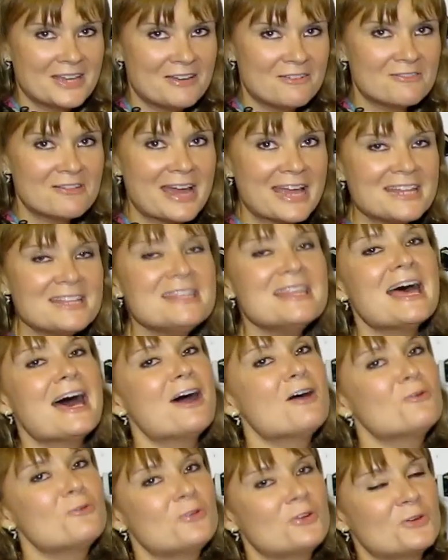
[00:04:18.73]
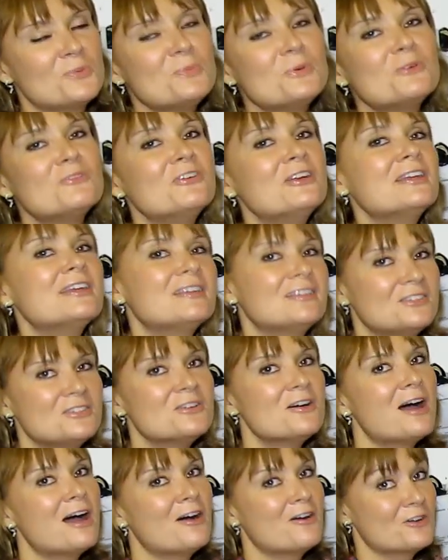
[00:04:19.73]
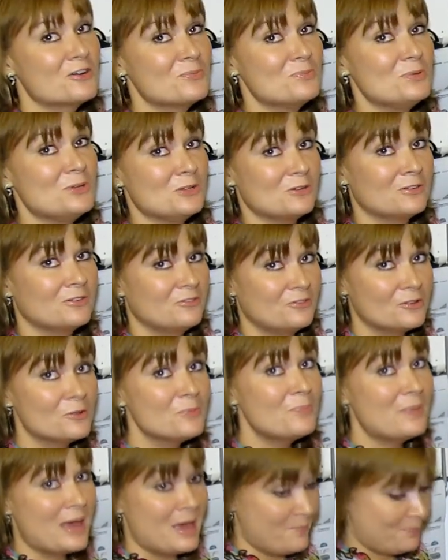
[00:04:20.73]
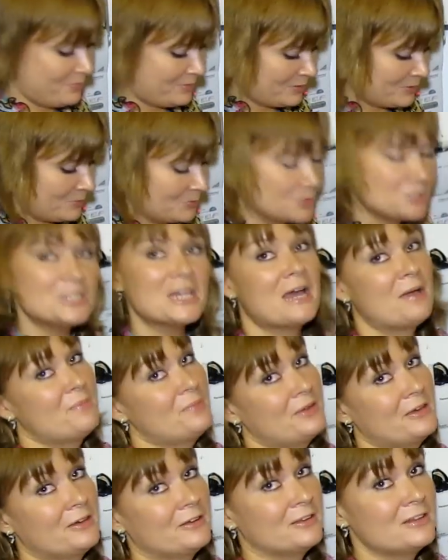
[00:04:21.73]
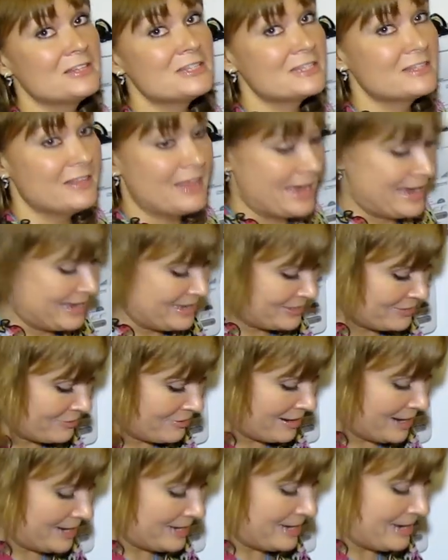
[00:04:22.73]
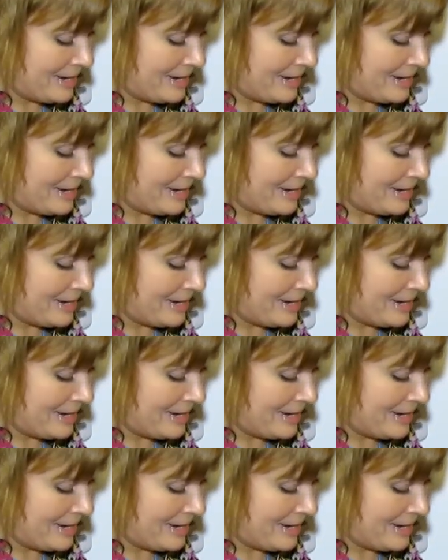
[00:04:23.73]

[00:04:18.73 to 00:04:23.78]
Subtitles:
Right now we're moving into our beautiful pepper, which I'm gonna slice right